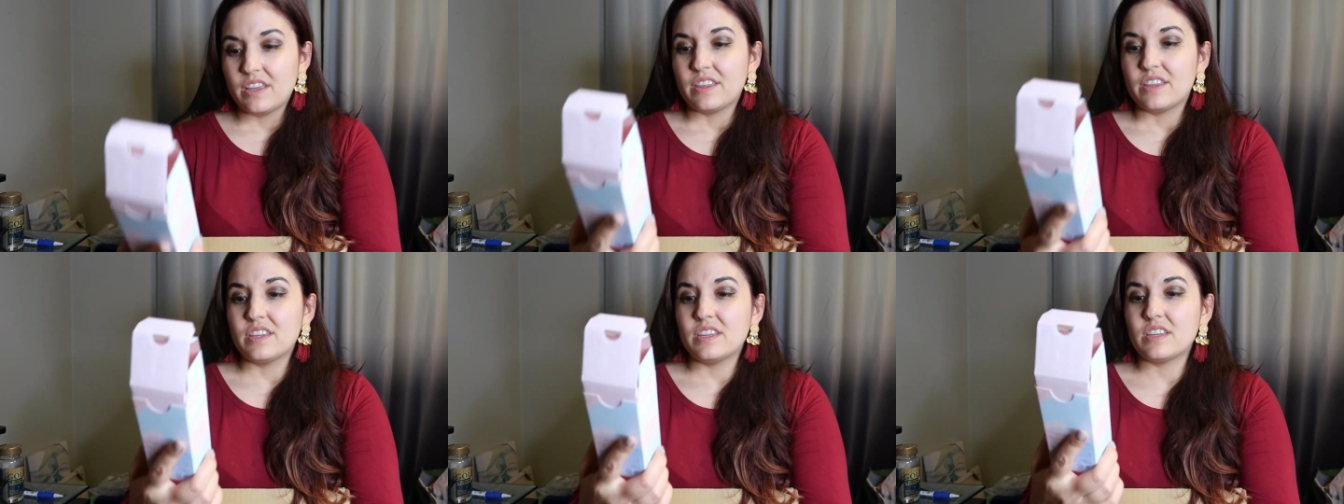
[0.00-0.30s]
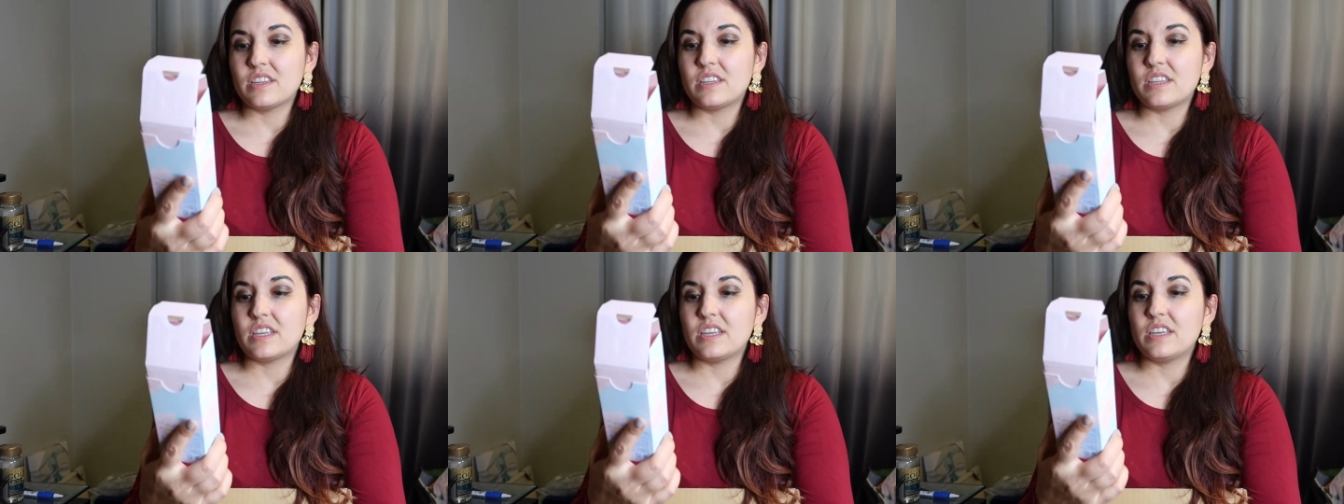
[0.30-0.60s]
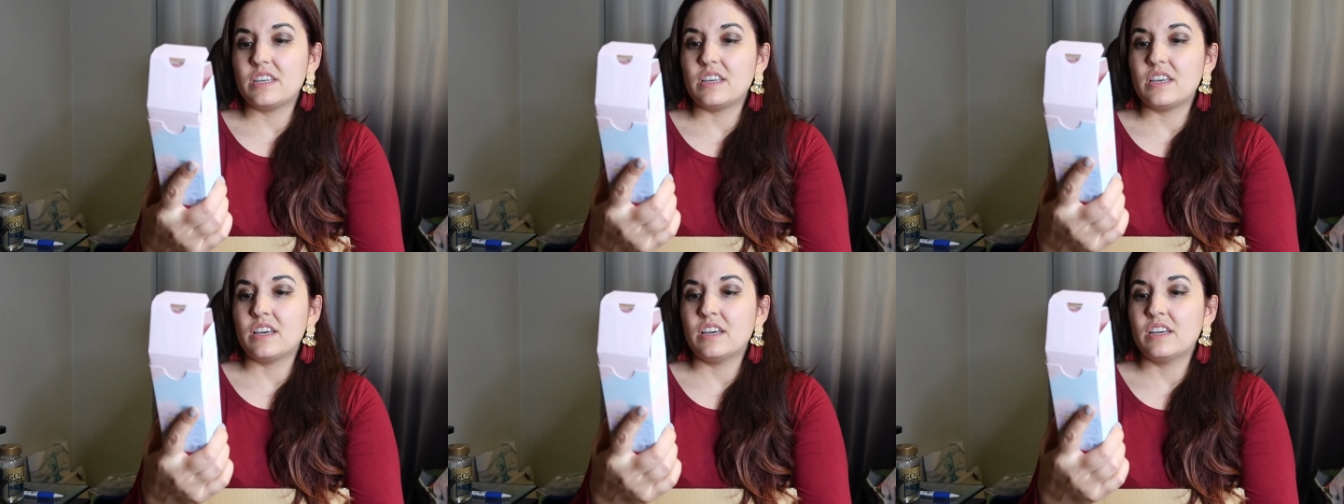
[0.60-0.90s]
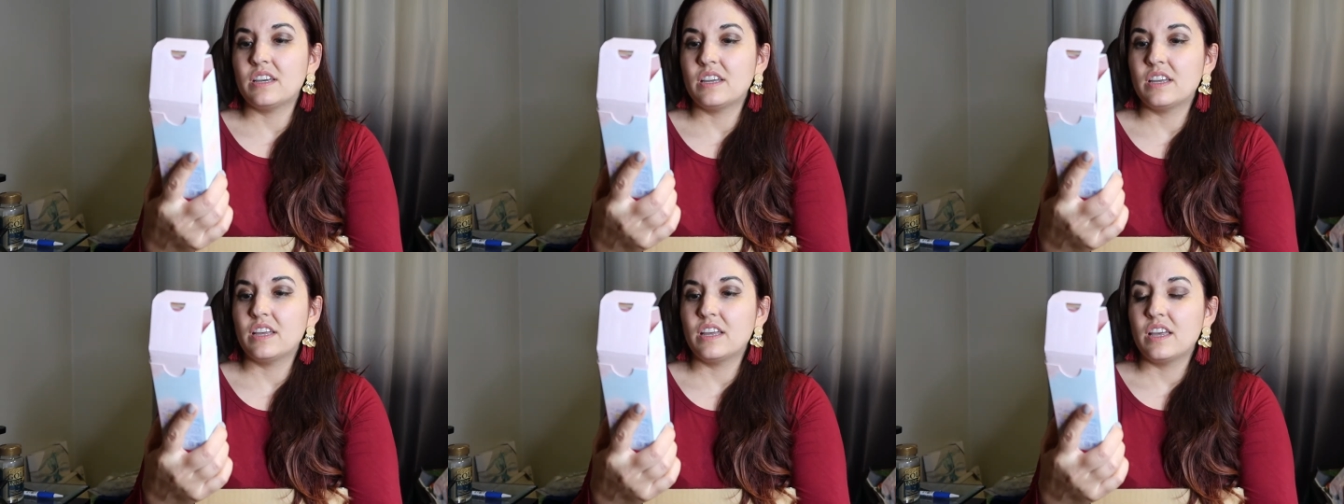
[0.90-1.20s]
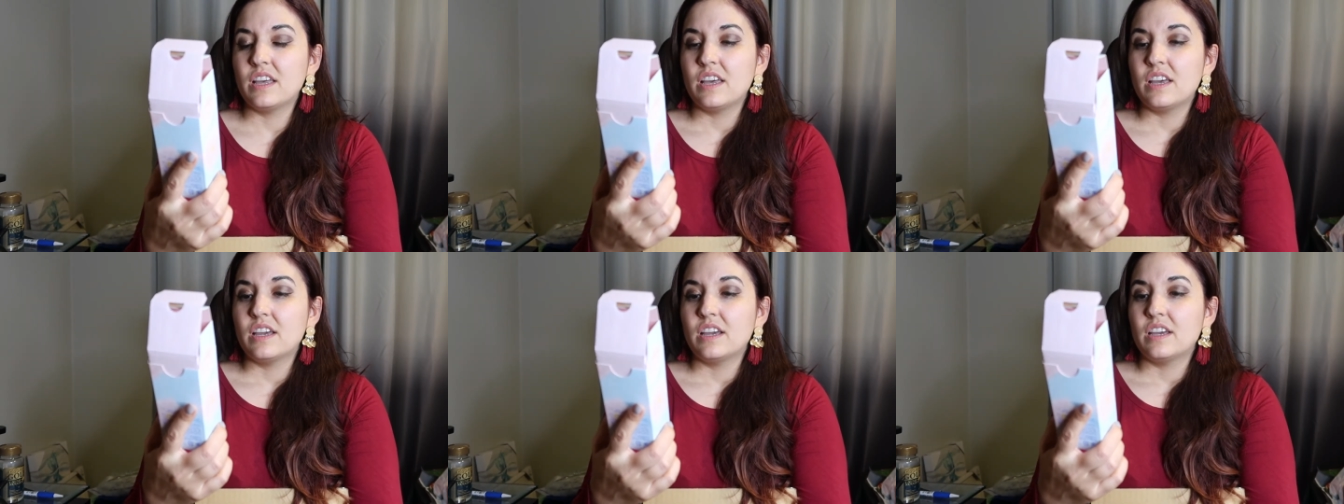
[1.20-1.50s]
This is the
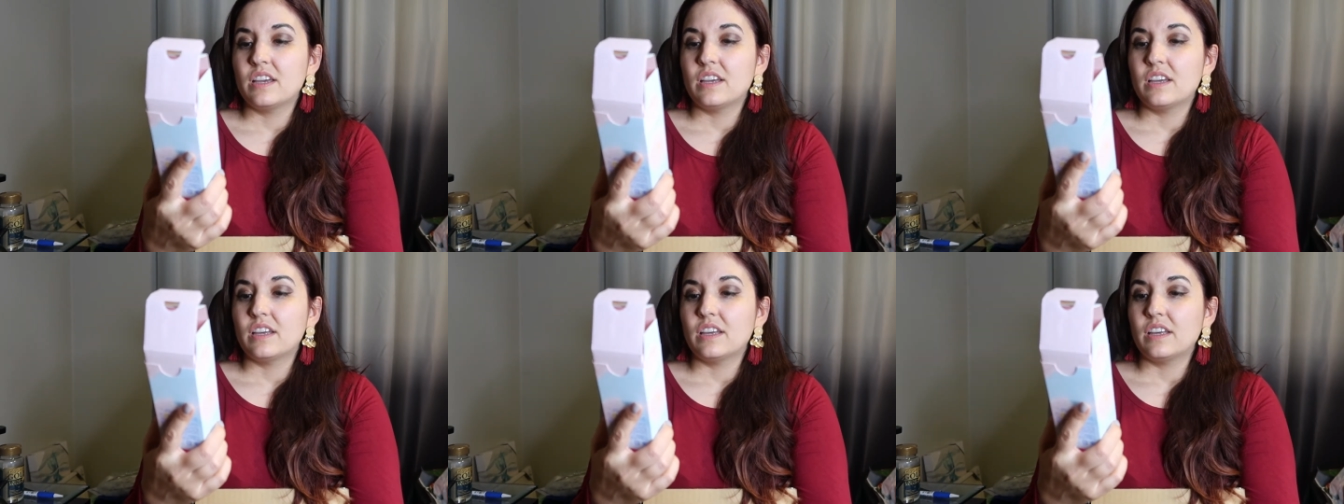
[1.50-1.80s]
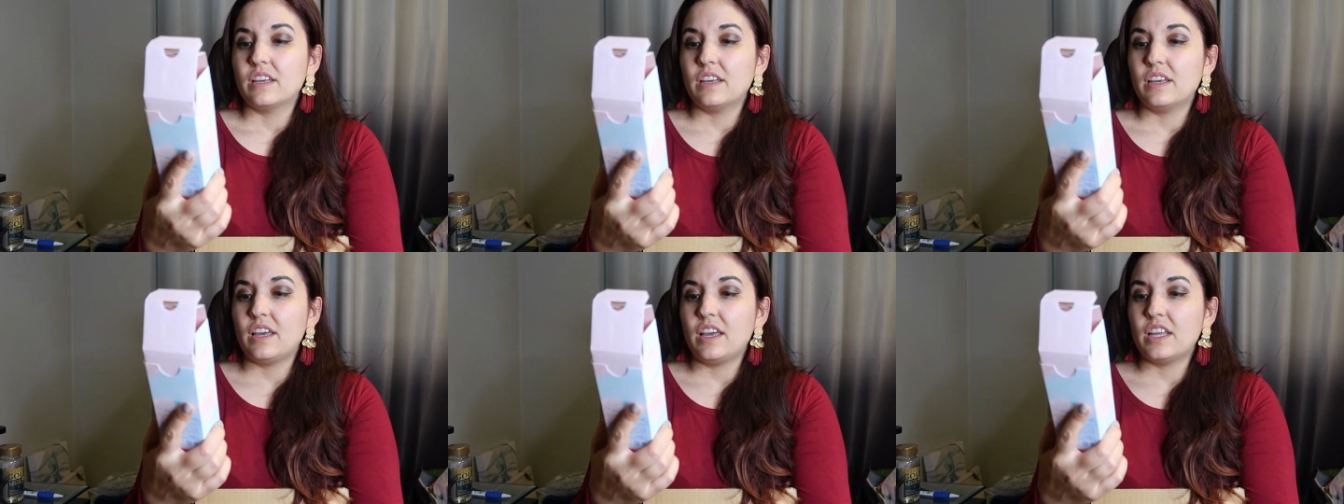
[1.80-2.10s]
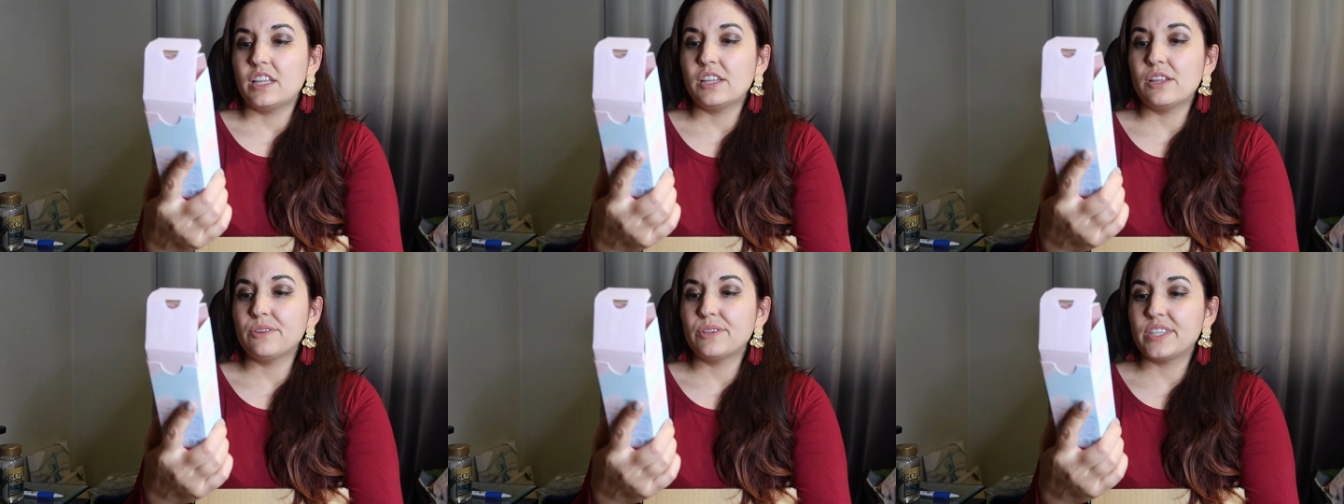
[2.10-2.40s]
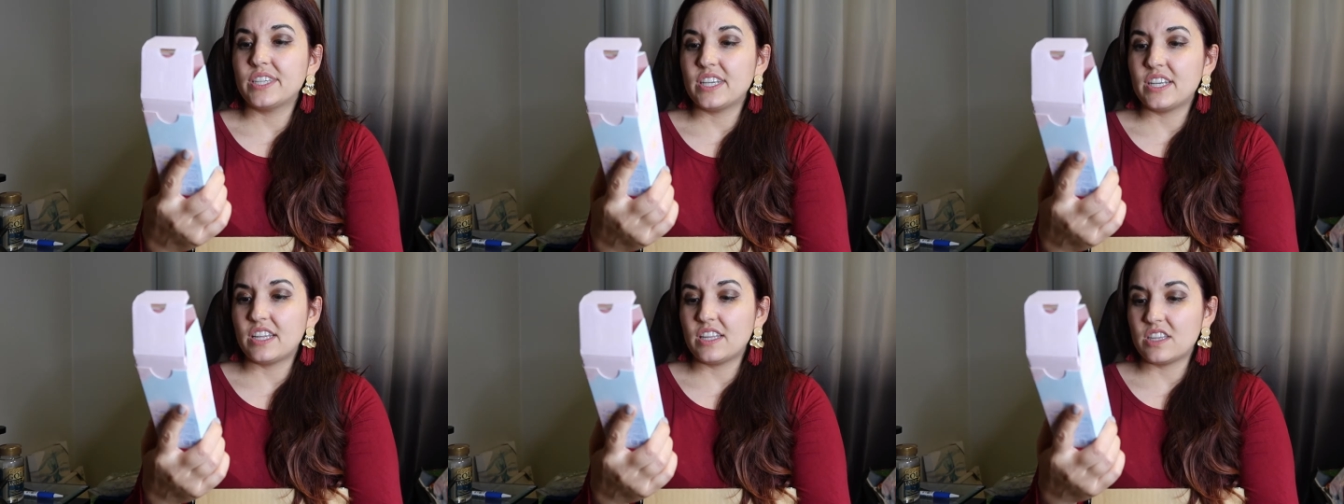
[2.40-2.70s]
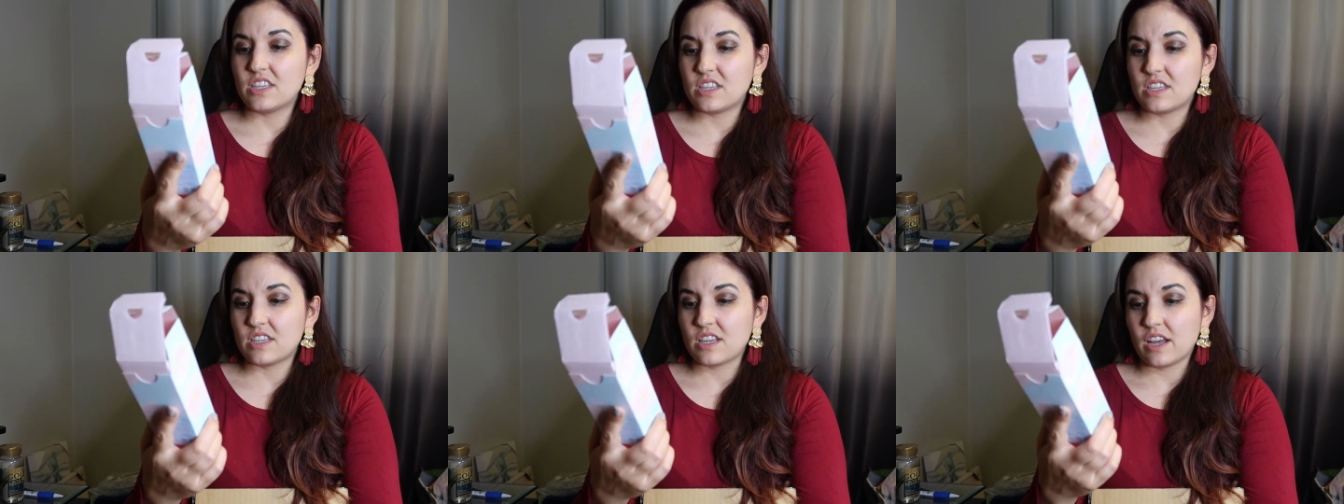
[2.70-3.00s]

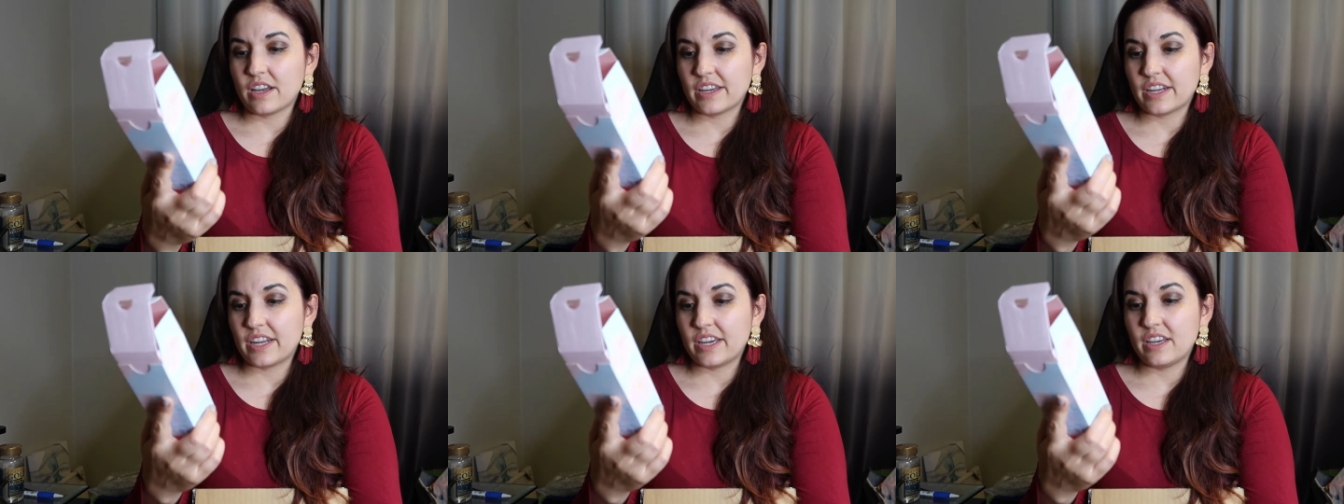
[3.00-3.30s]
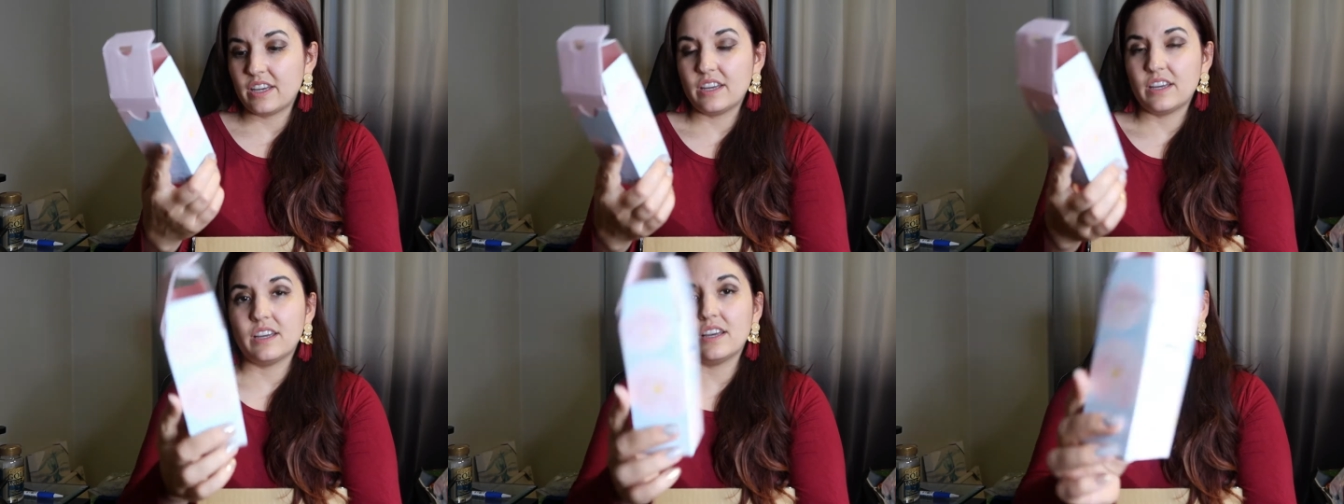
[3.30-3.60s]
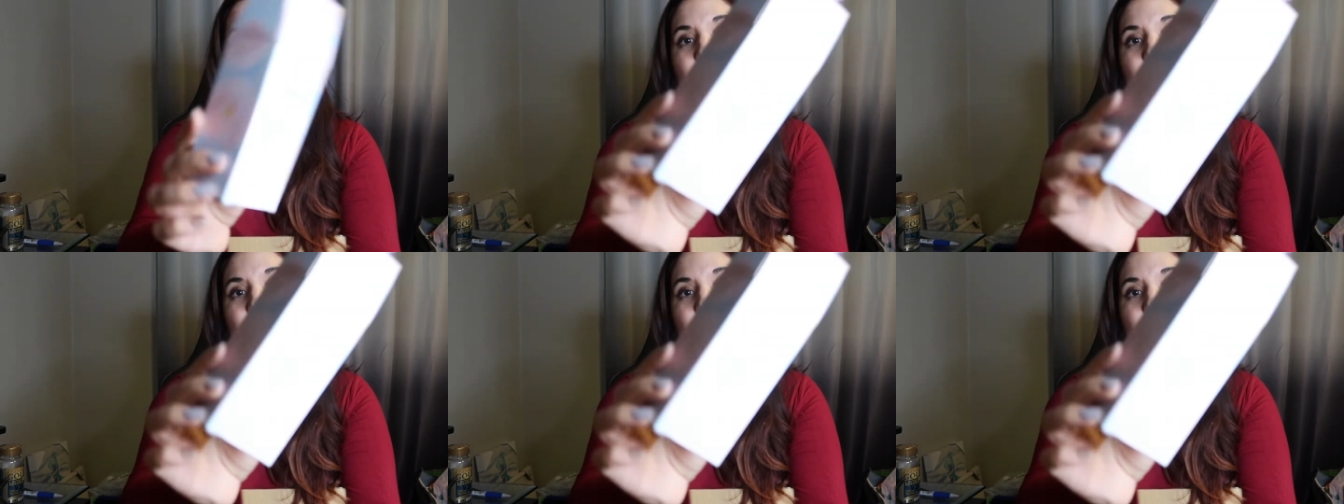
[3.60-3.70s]
Kaitōin Sakura